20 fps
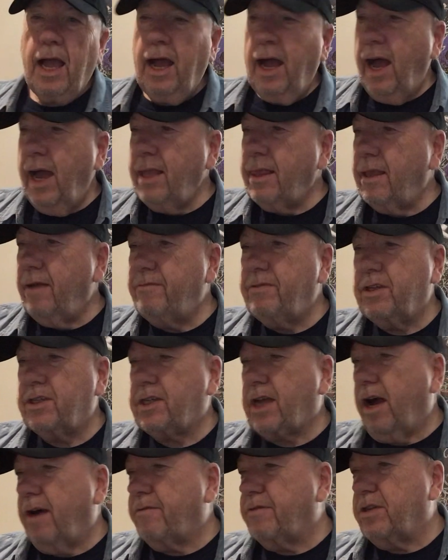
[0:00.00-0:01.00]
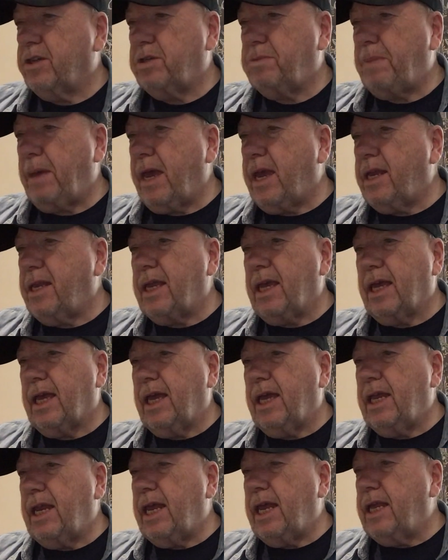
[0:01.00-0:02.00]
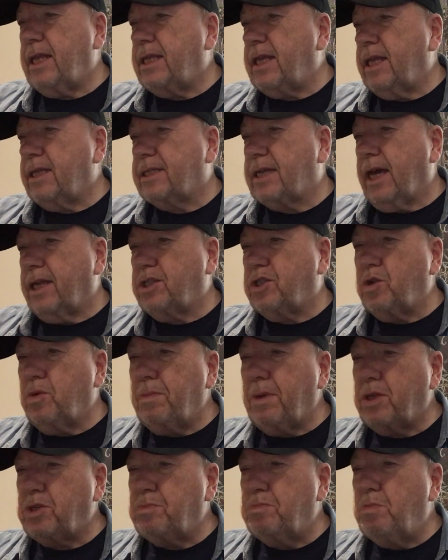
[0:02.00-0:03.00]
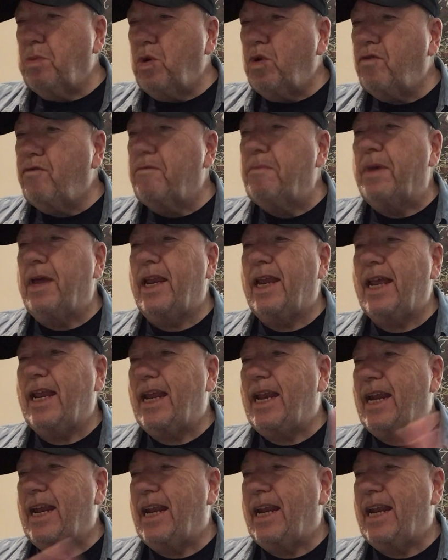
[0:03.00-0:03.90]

I love this cover, this painting. It's got so much movement in it,